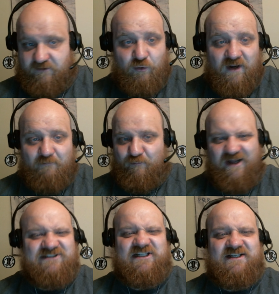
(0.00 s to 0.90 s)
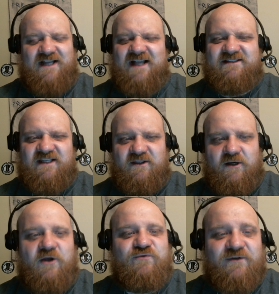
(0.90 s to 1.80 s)
You know what? Punch a Nazi in the
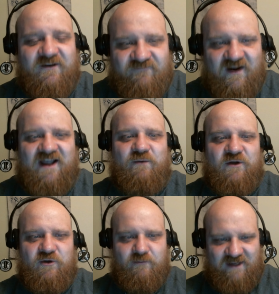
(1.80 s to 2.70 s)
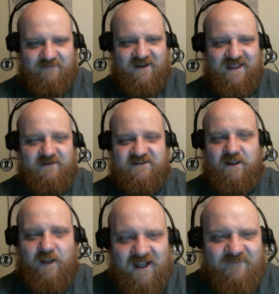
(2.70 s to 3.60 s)
nose. We'll define what you mean by that. Because a
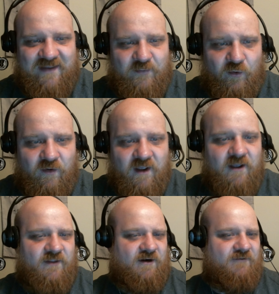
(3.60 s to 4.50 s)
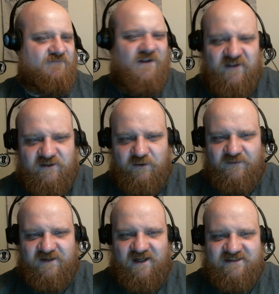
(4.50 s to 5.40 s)
lot of people that have nothing to do
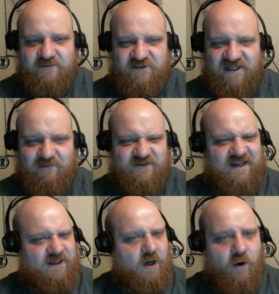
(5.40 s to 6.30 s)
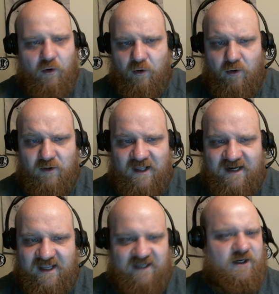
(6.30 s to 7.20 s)
with the Nazi regime are taking a whole lot
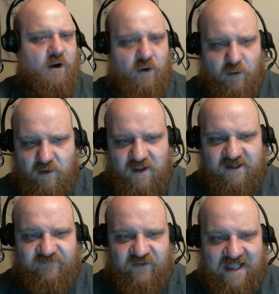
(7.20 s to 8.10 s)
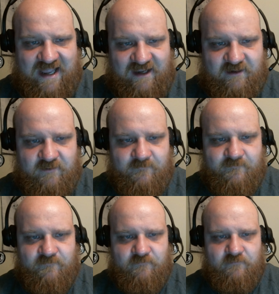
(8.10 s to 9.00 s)
of hate and a whole lot of flack.
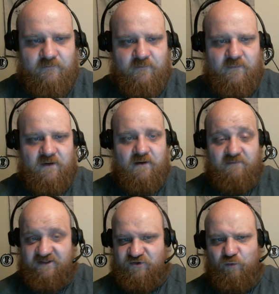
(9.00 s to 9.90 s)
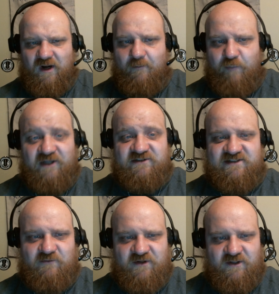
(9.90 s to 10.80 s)
Because you want to punch
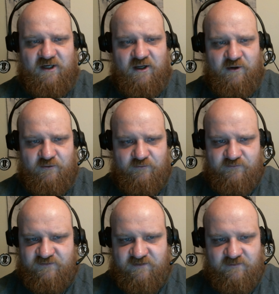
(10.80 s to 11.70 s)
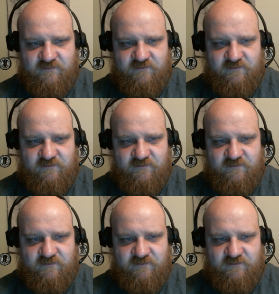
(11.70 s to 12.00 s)
someone in the nose.